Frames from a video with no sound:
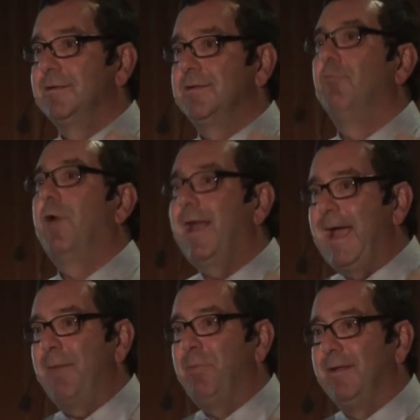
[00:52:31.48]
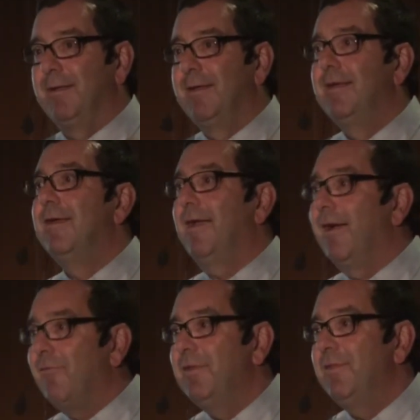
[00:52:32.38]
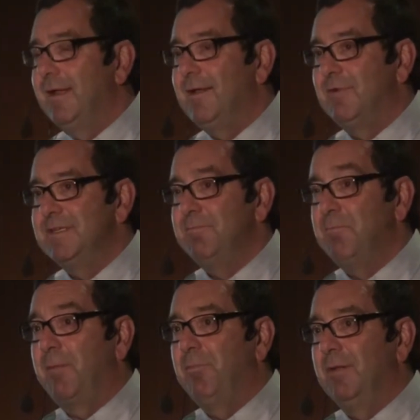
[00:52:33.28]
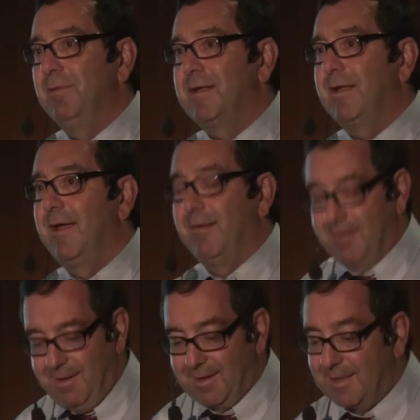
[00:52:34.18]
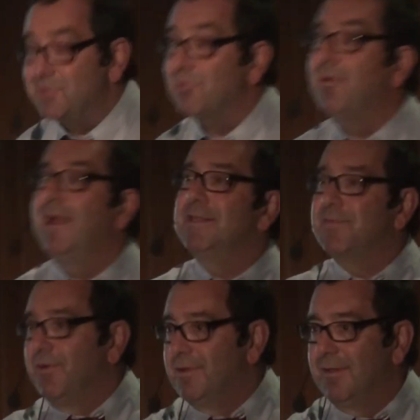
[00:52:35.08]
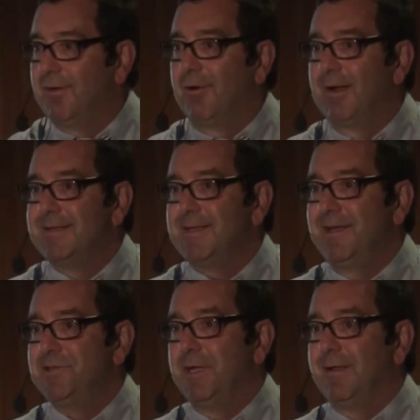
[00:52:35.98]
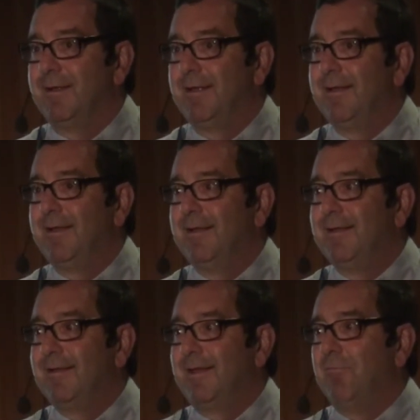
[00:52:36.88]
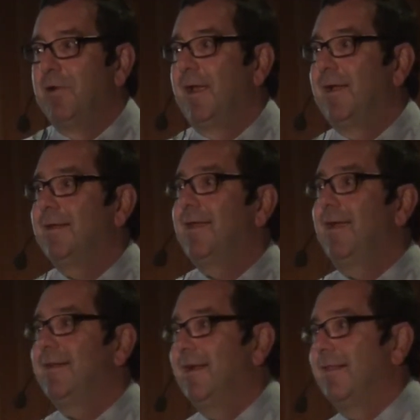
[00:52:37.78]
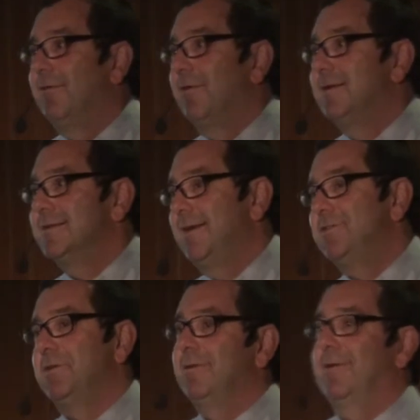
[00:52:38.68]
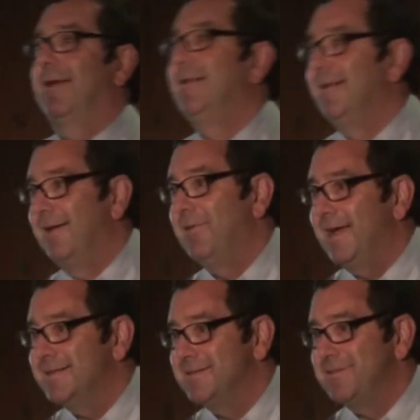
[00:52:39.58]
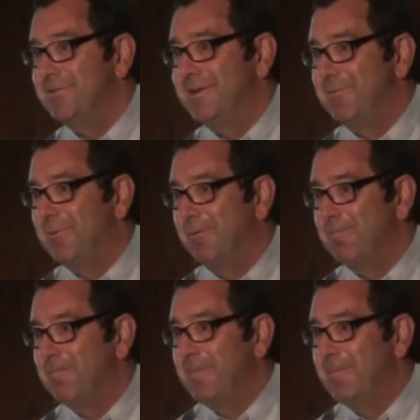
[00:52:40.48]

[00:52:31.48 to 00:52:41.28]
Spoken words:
So what happened? Everything that was in my public account got transferred to the organization, and when I got kicked out of the organization, I didn't have access to it anymore.